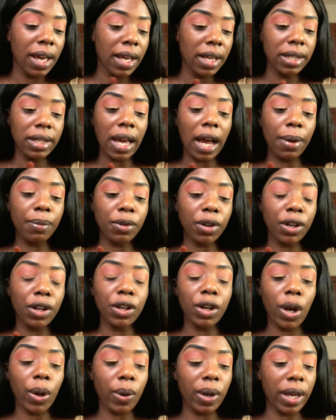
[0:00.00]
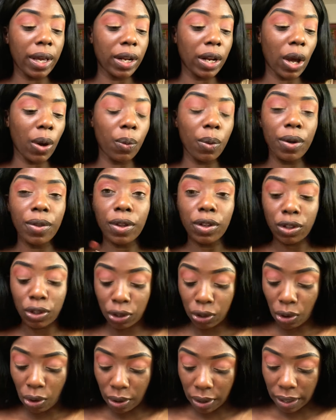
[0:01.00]
Now I'm gonna go in with
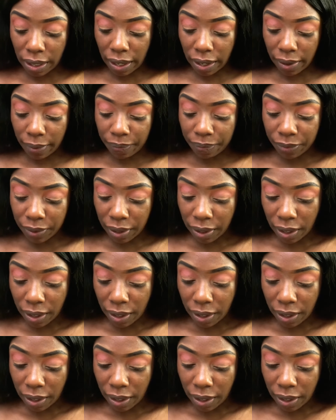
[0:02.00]
chocolate.